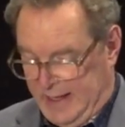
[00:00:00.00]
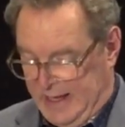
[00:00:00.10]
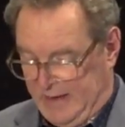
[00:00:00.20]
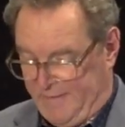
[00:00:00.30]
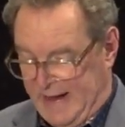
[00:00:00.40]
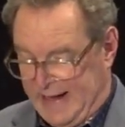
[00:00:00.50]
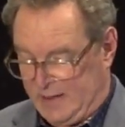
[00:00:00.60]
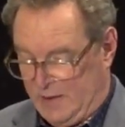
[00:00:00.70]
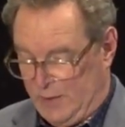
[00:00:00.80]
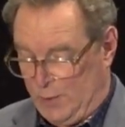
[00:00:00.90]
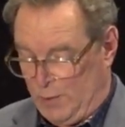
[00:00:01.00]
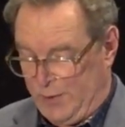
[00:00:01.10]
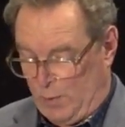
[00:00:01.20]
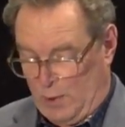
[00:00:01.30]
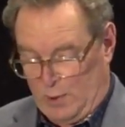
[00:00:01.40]
And in fact, the
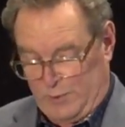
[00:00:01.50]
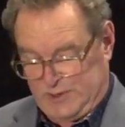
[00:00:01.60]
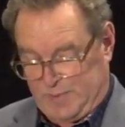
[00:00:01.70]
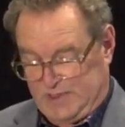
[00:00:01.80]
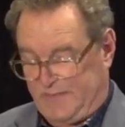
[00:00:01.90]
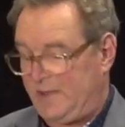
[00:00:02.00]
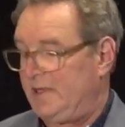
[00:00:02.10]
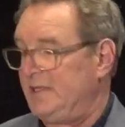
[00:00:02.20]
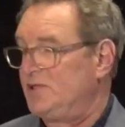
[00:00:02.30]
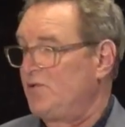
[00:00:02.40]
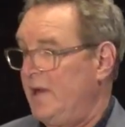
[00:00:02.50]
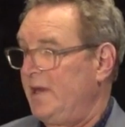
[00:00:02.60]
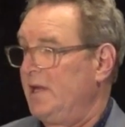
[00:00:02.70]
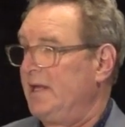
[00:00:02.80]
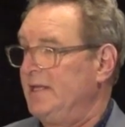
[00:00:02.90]
North Wall was specifically
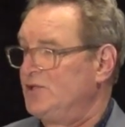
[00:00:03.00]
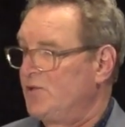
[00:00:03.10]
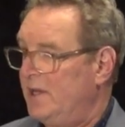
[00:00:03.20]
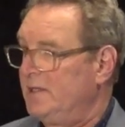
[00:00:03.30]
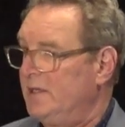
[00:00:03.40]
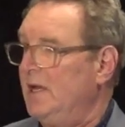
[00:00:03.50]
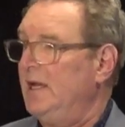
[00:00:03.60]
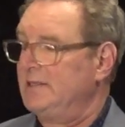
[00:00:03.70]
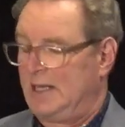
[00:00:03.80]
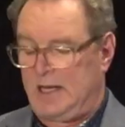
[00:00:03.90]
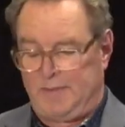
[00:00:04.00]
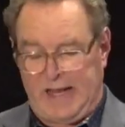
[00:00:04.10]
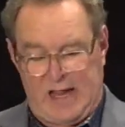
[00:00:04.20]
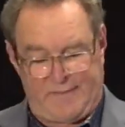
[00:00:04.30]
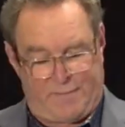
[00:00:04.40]
constructed to come
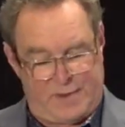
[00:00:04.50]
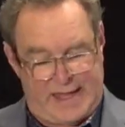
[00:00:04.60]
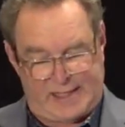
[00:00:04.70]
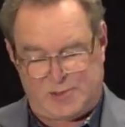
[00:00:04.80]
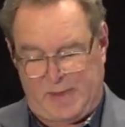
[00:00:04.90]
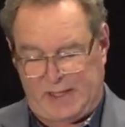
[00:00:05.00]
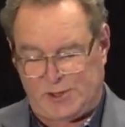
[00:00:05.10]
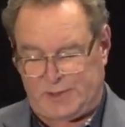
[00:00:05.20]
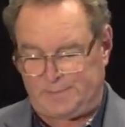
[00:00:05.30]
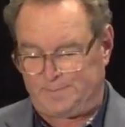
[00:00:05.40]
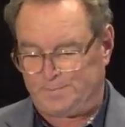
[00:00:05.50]
down for that expansion.